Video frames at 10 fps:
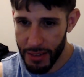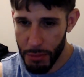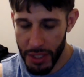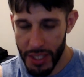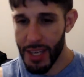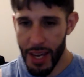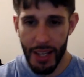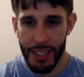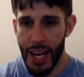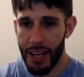But yeah,
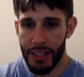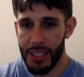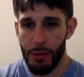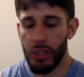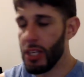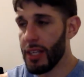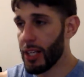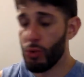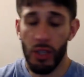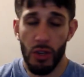exactly, Timothy. Next week,